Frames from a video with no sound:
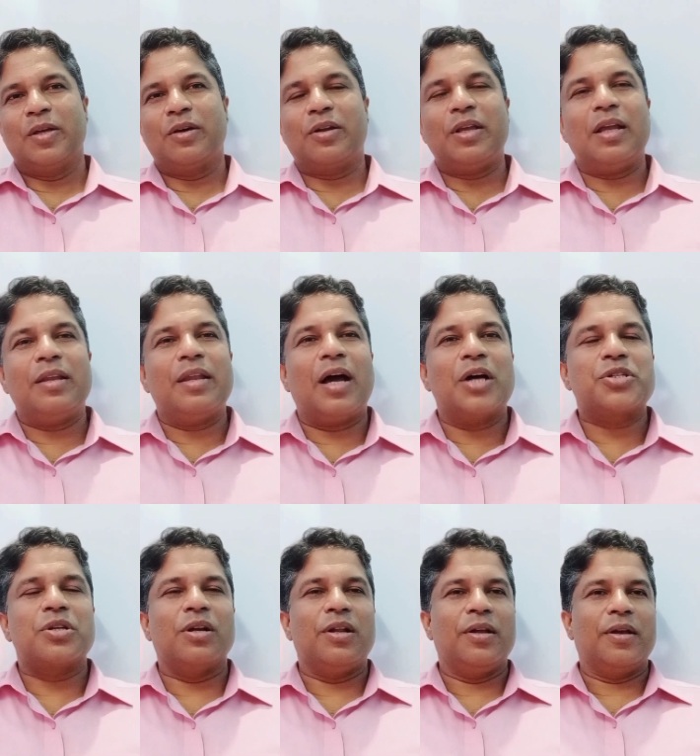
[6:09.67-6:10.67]
real
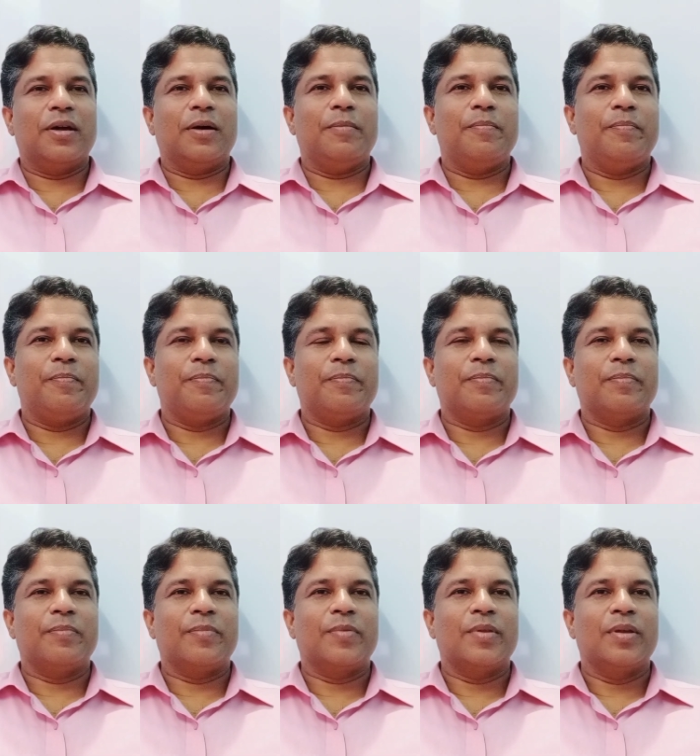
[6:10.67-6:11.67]
national income,
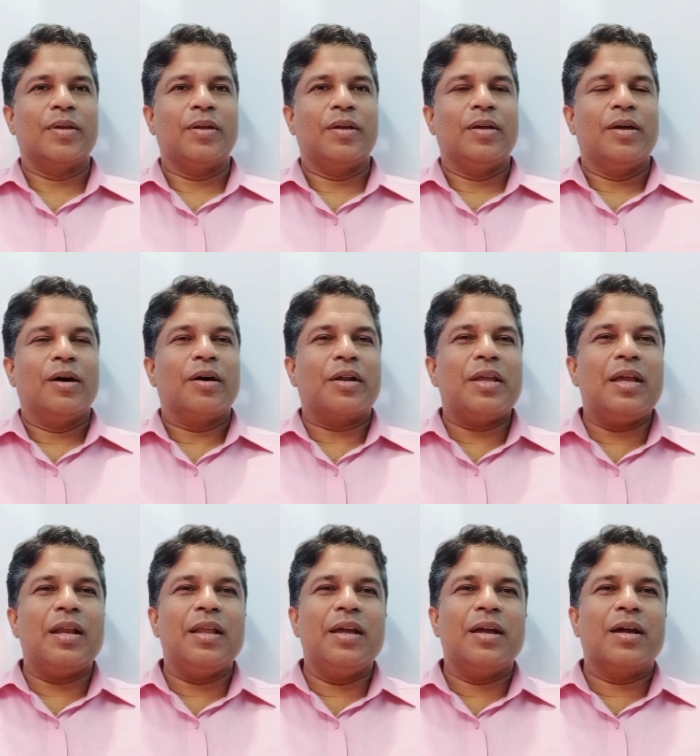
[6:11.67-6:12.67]

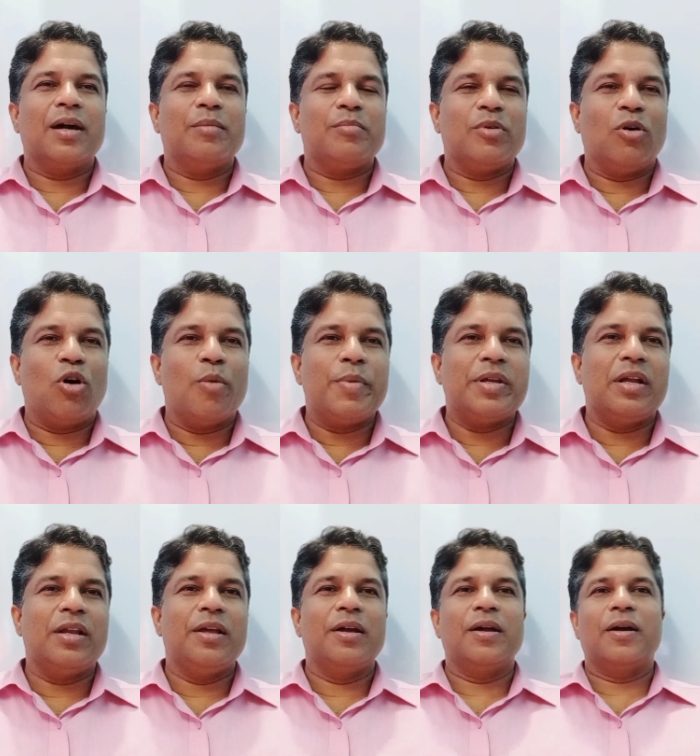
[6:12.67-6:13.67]
real income,
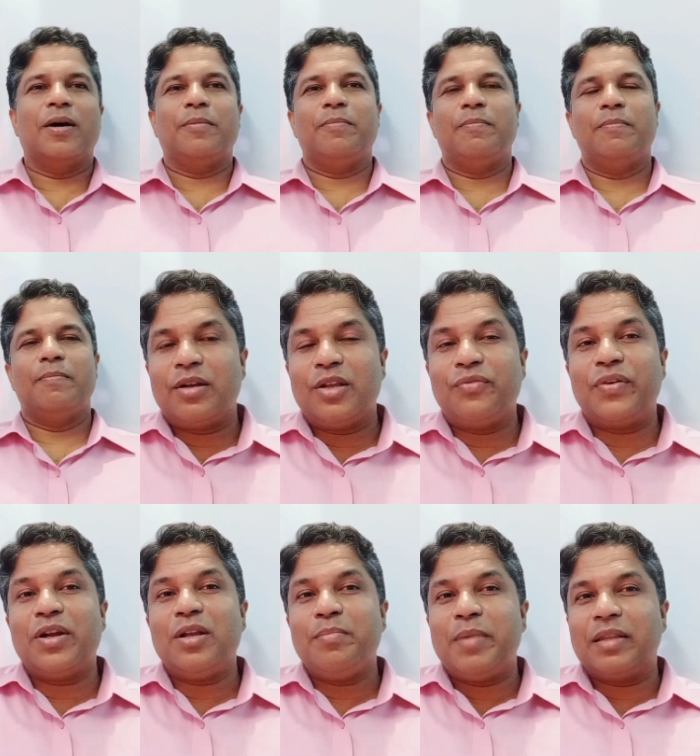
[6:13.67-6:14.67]
nominal income,
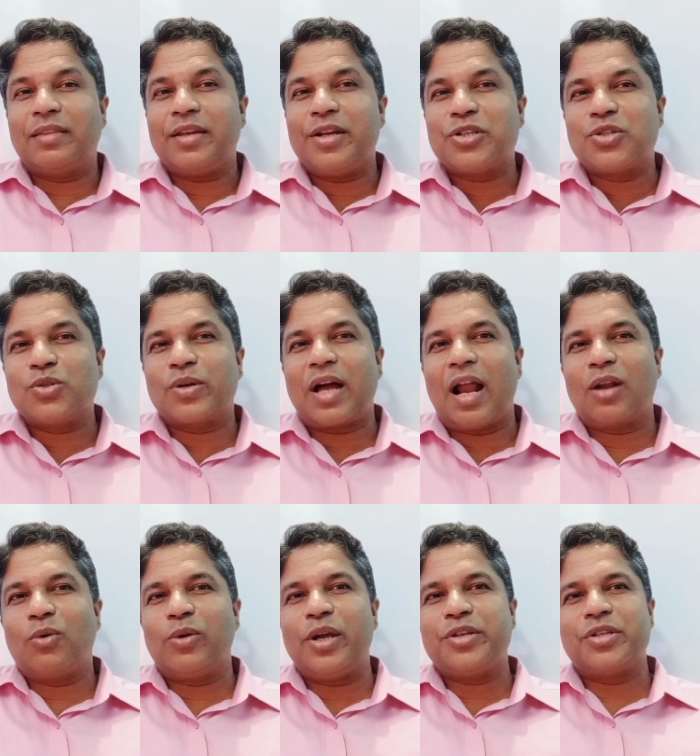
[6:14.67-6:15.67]
different methods to
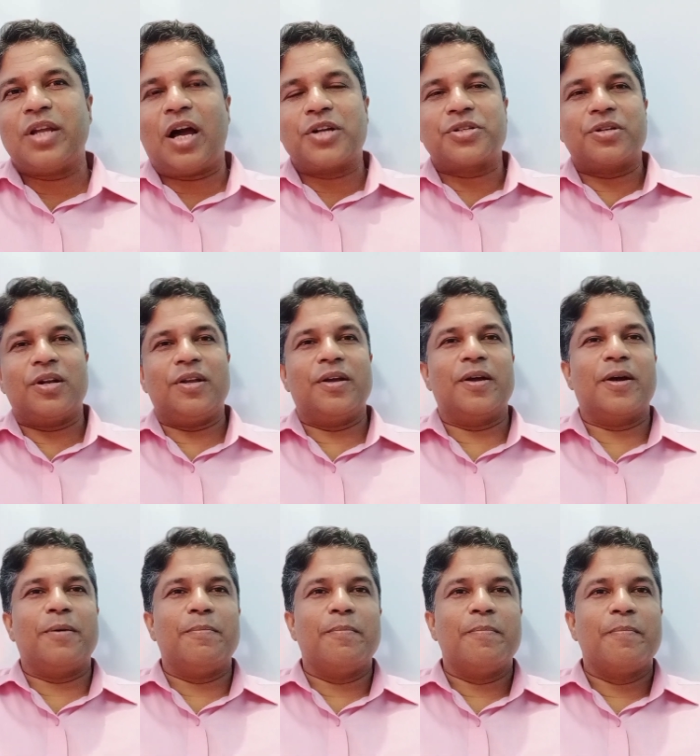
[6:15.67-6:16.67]
calculate national
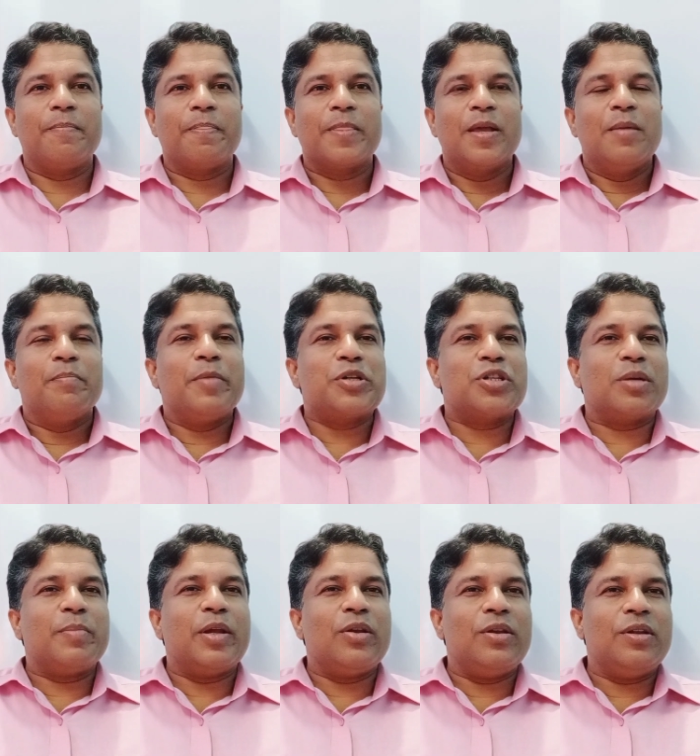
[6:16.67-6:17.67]
income,
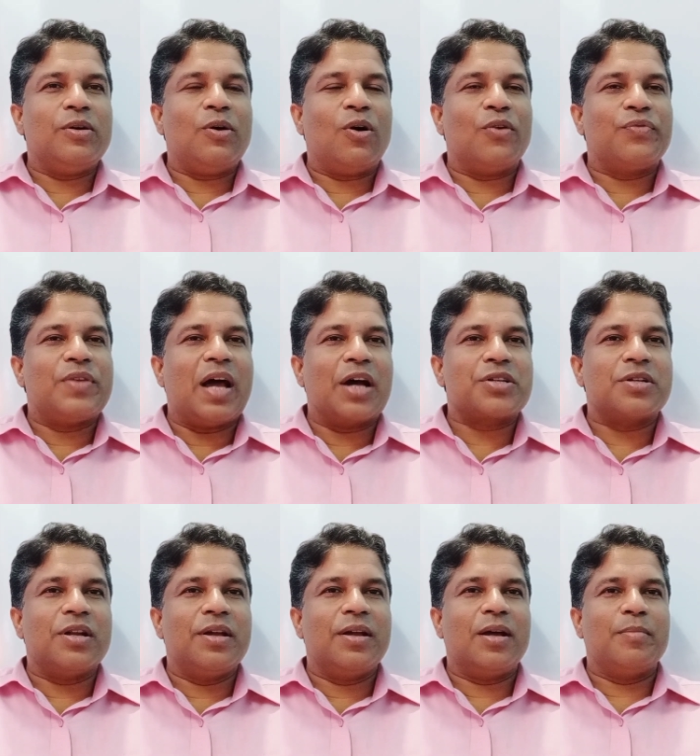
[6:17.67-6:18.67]
measurement of
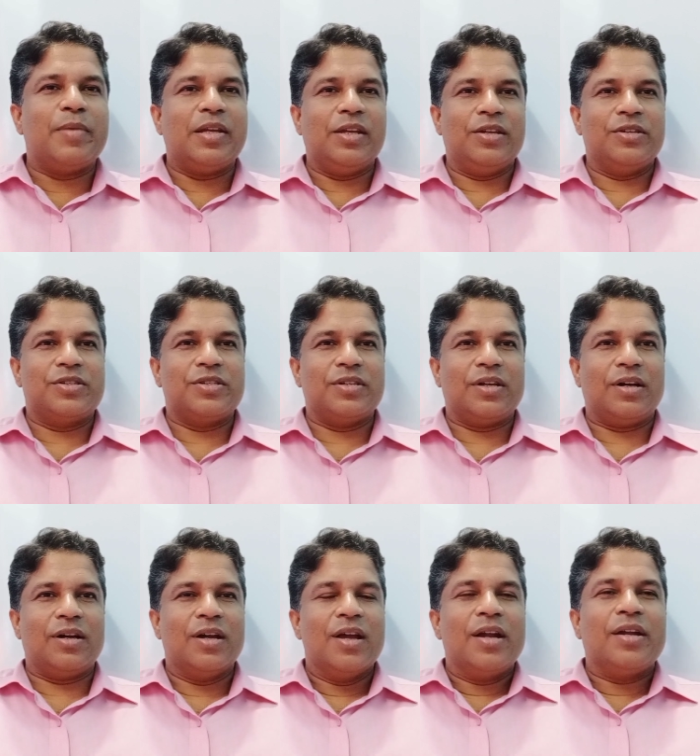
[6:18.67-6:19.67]
national income in
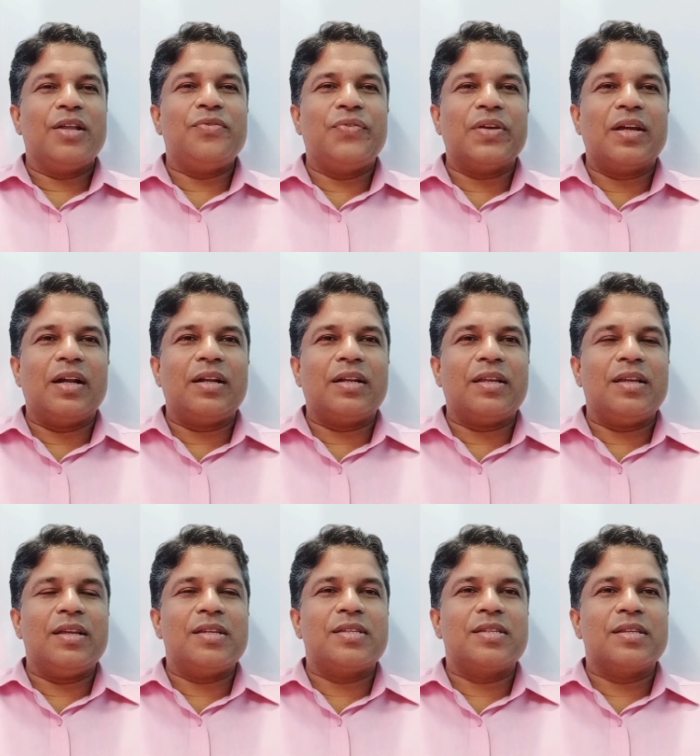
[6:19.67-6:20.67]
India,
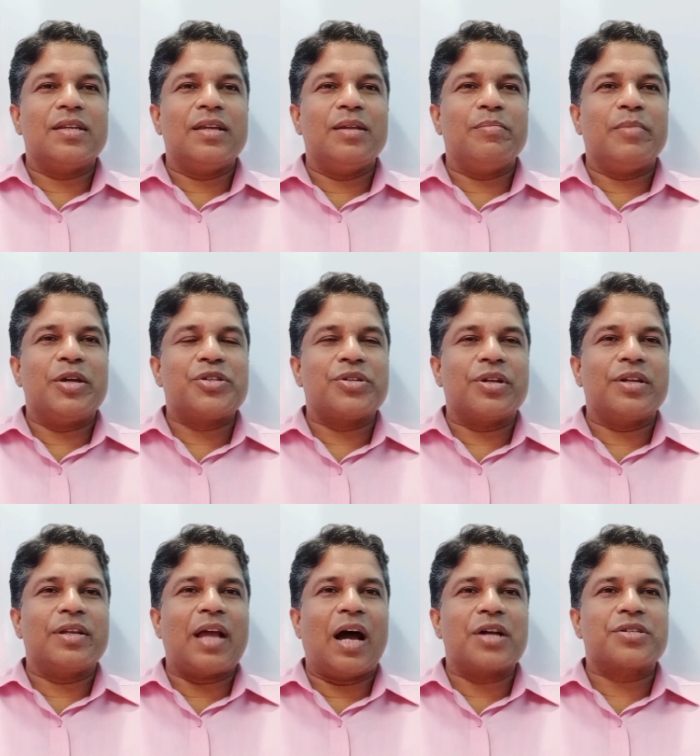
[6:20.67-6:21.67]
difficulties in
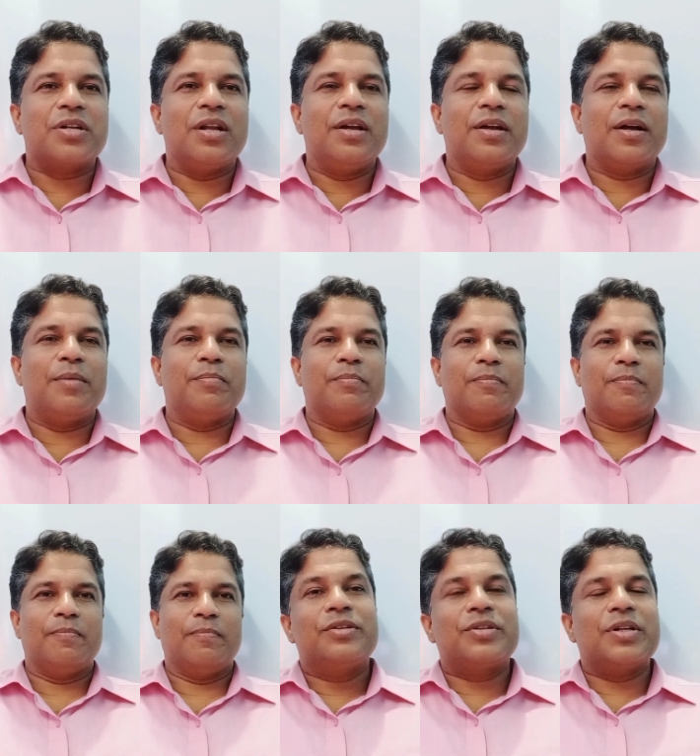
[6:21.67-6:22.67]
measuring national
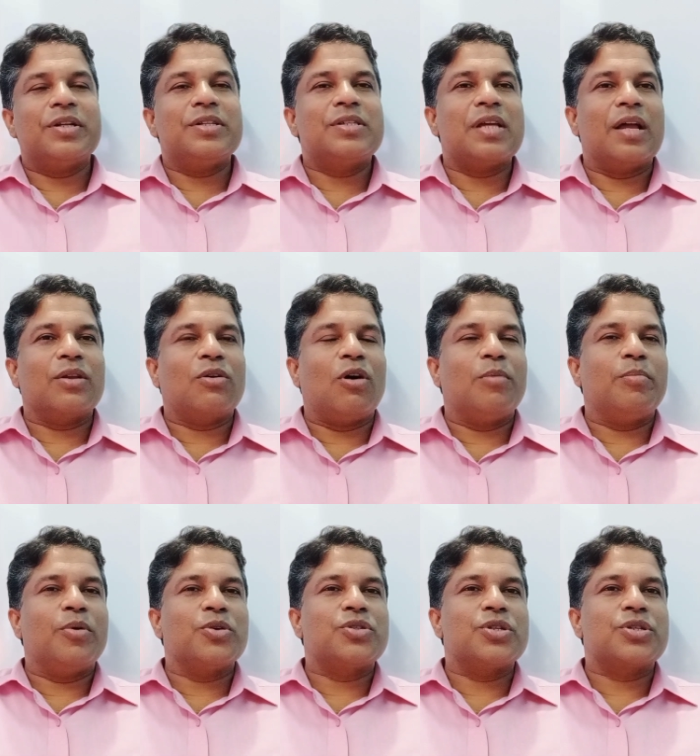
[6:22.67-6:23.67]
income, trends and
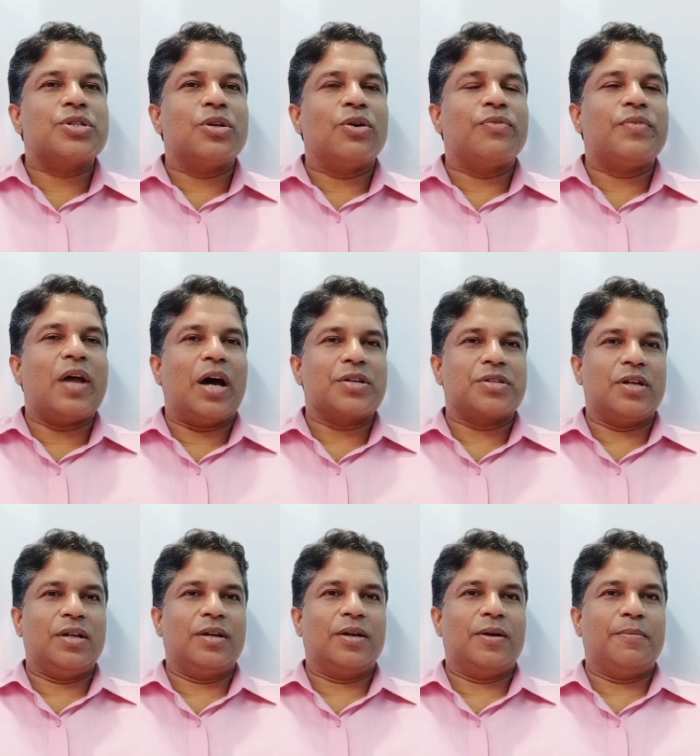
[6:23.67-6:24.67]
composition of
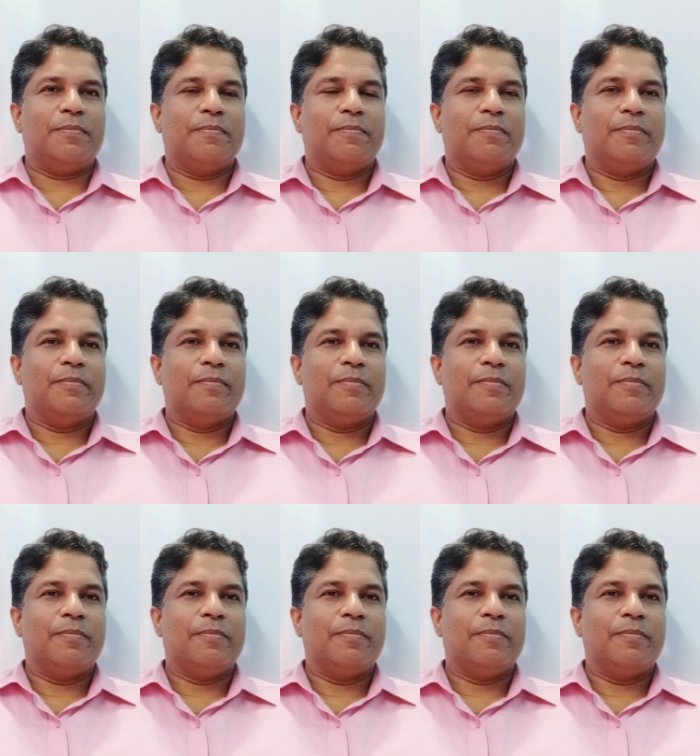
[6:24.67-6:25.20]
national income.